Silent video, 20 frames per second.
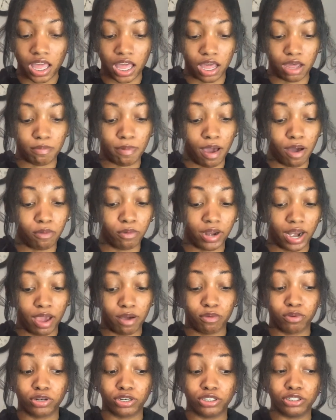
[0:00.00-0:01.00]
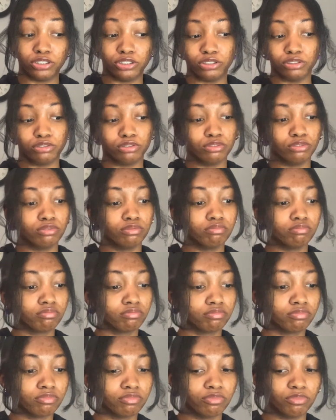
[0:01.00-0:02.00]
about what I want to do
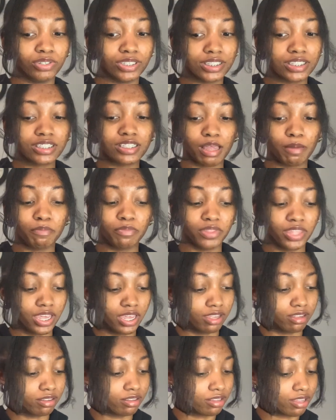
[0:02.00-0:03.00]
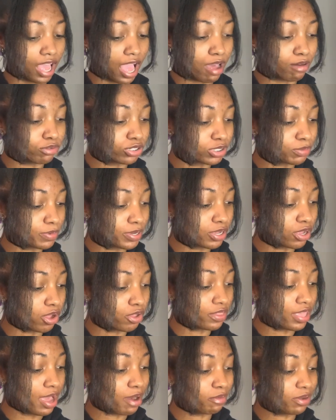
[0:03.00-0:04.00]
with something. I will speak on
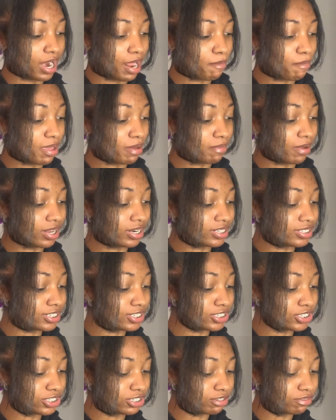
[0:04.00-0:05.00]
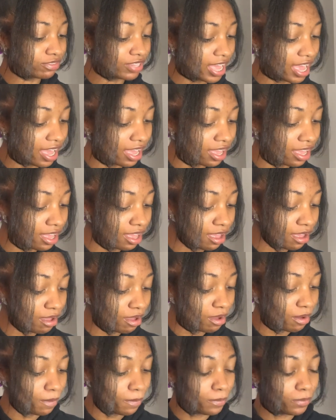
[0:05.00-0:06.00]
that when I make my decision of that.
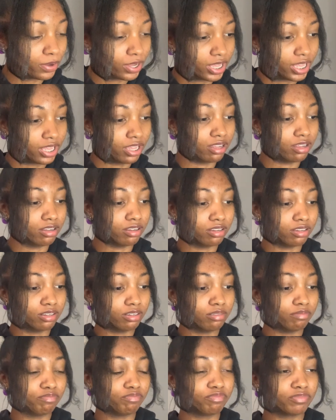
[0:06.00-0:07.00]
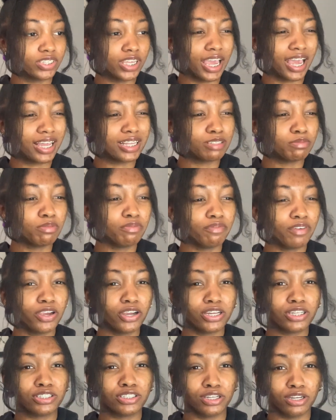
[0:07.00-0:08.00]
But um, yeah, it's been
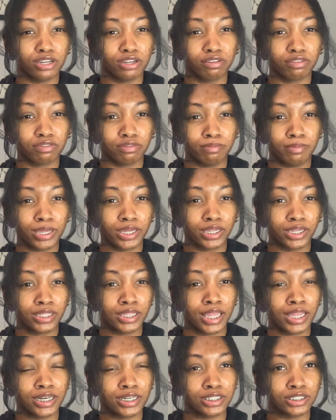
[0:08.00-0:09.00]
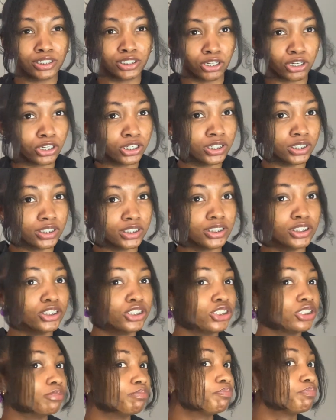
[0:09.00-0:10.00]
very tough making that certain
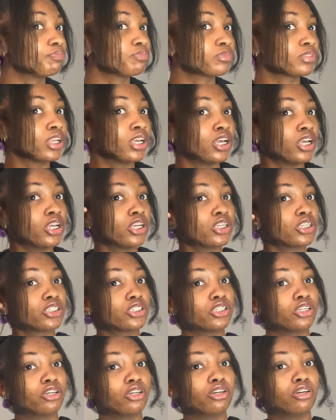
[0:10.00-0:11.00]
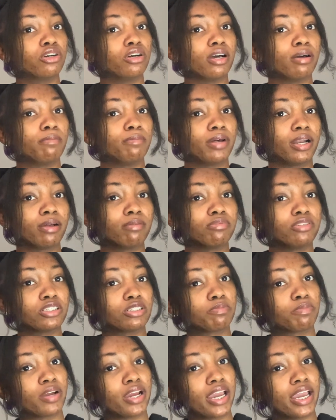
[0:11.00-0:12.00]
decision. So, but I'm
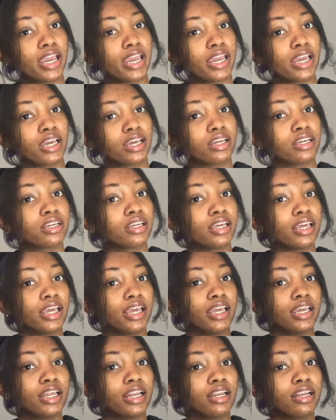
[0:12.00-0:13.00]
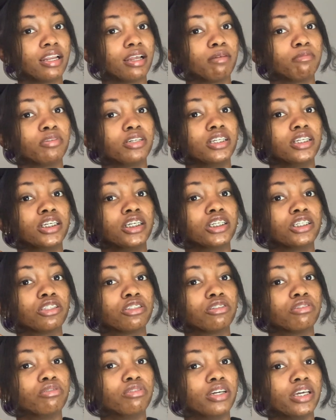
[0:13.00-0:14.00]
just praying and I'm going to get
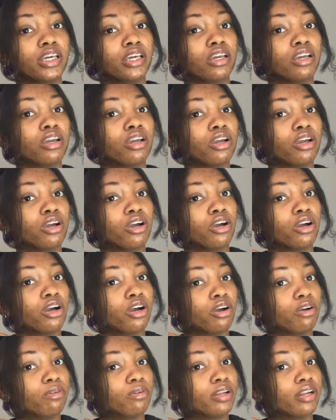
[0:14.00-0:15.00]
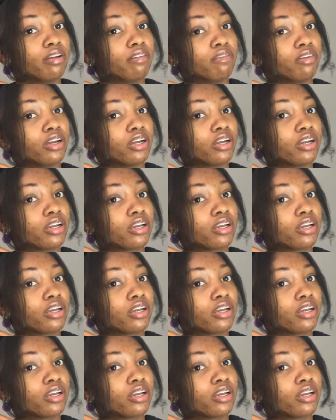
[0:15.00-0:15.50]
through it or whatever.